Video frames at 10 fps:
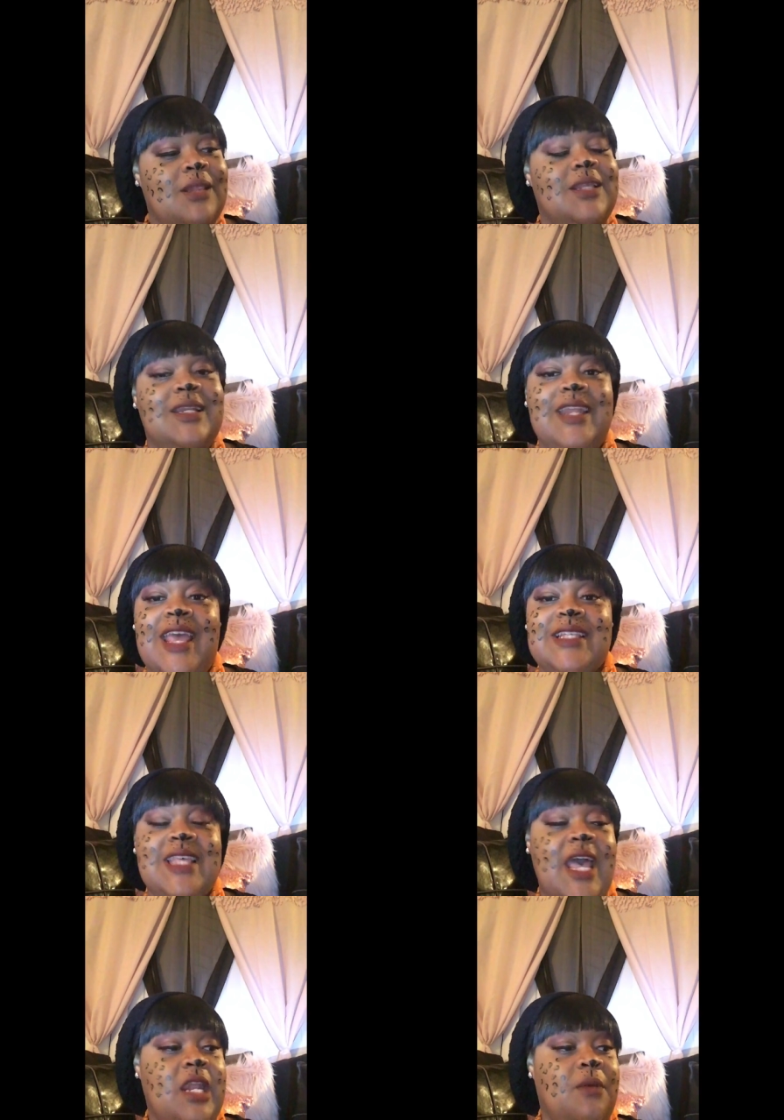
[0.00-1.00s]
The
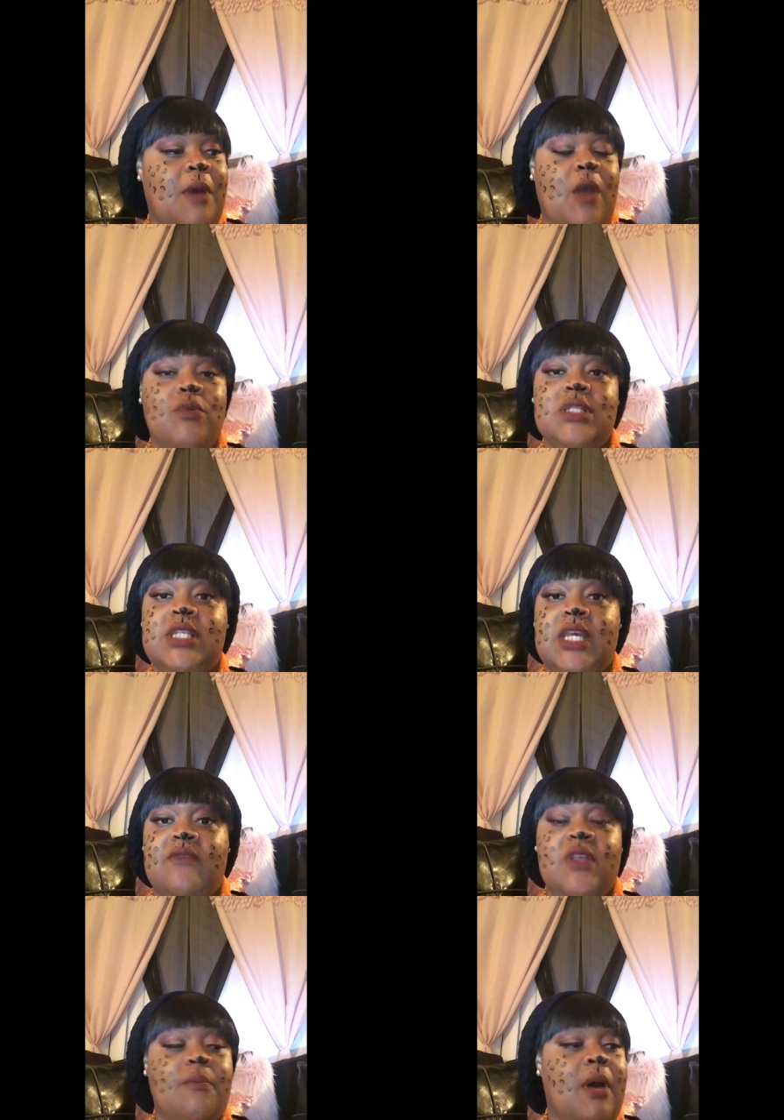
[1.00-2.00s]
next item I
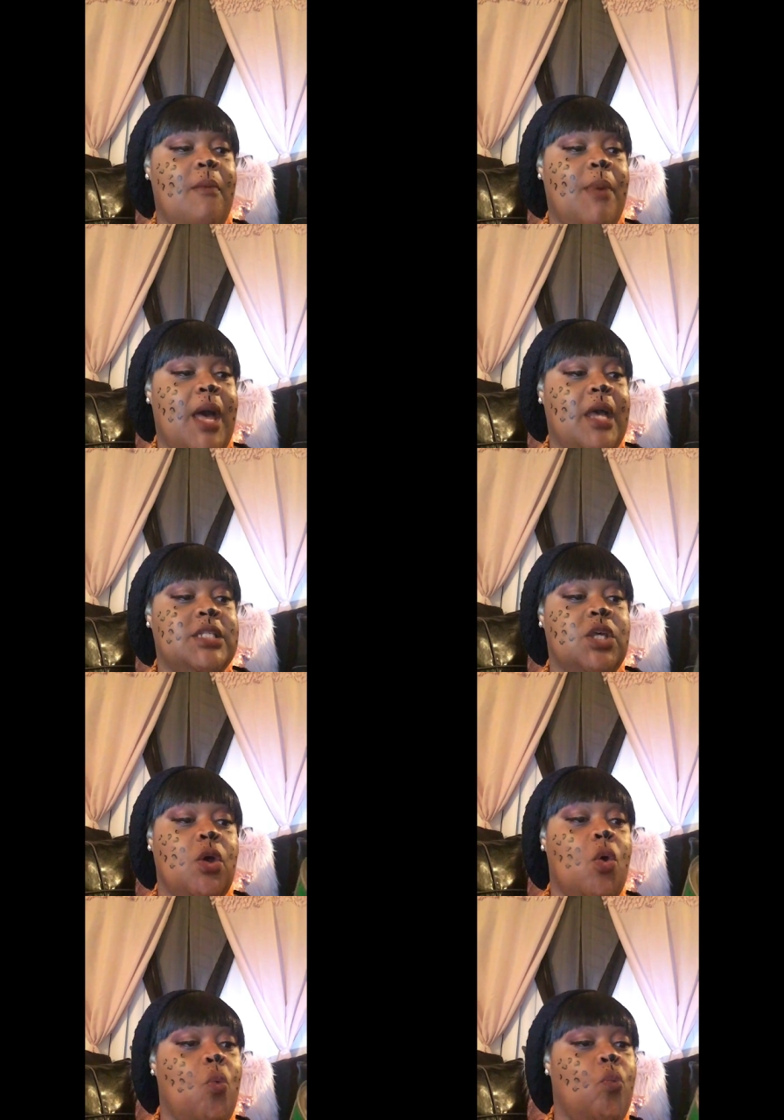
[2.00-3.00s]
received in my box
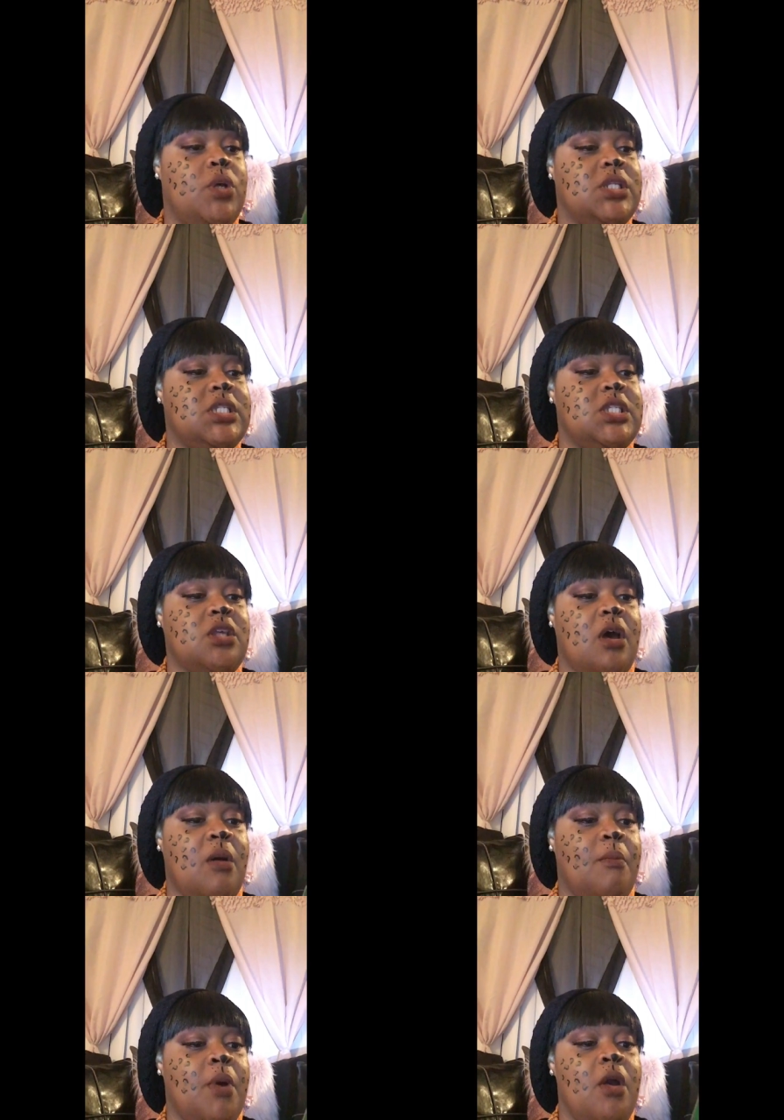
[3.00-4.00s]
was
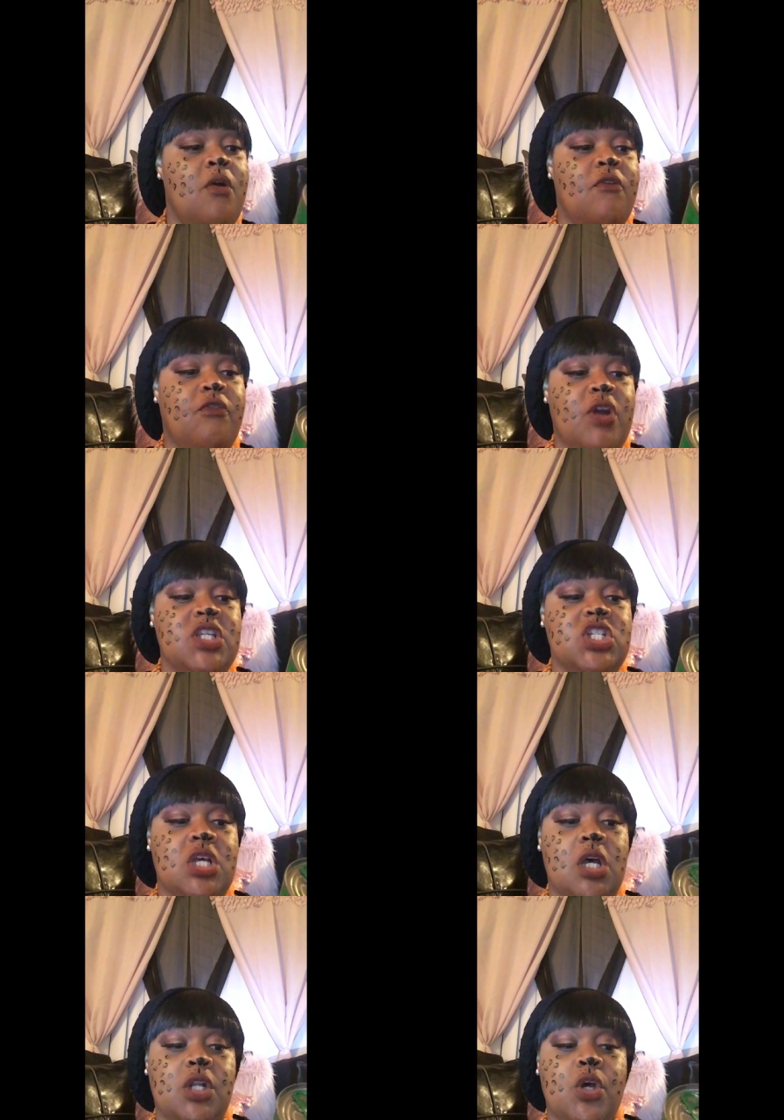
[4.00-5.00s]
some fresh
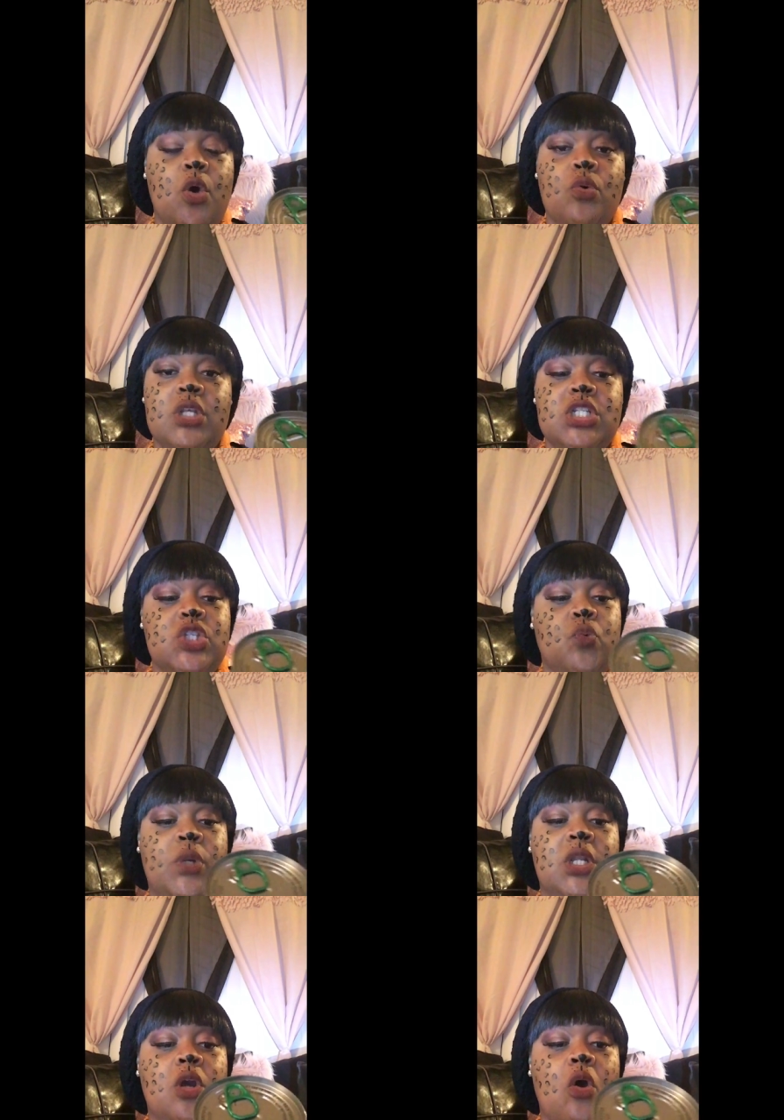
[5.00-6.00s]
cut golden
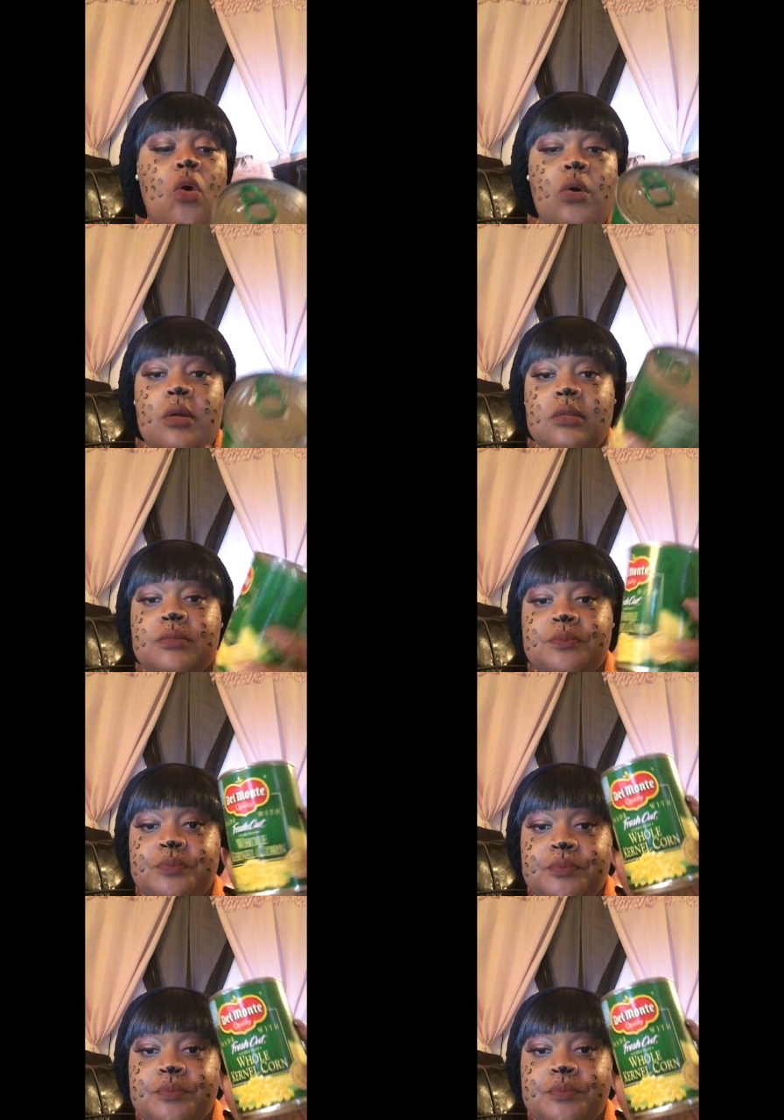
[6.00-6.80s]
sweet corn.